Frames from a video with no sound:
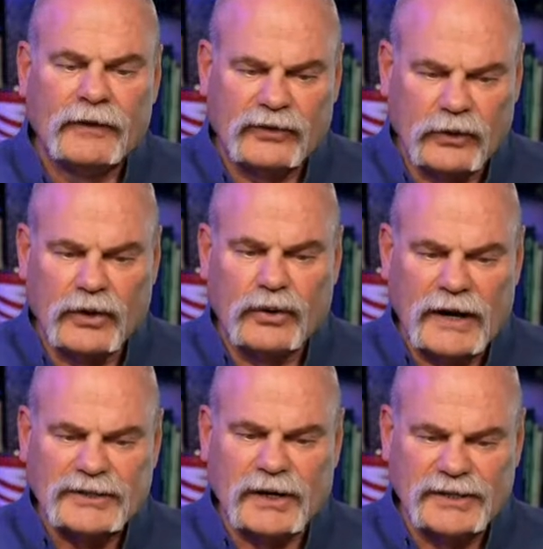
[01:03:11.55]
So
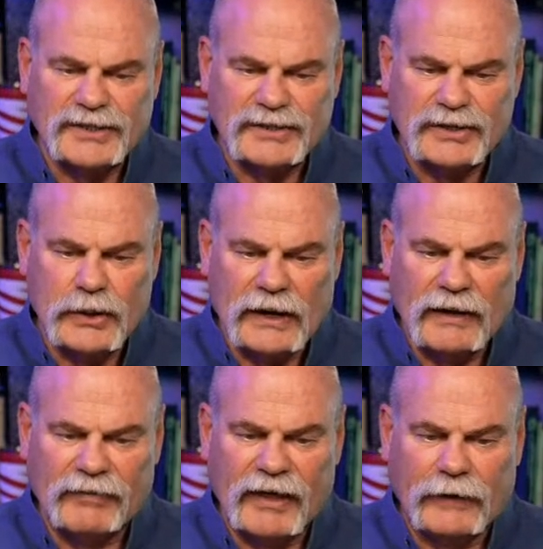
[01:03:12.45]
congratulations to you. I
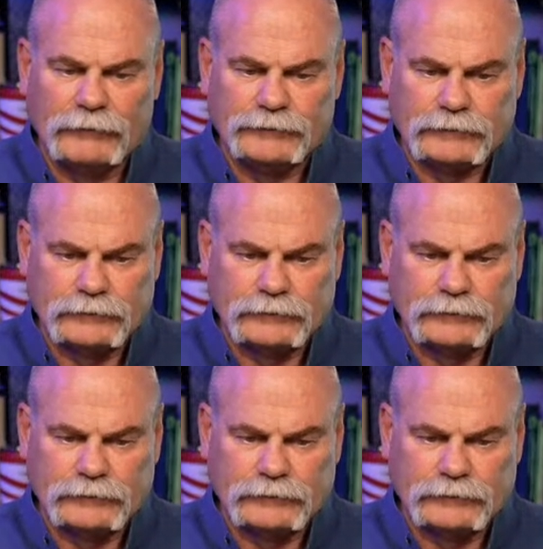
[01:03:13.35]
love that.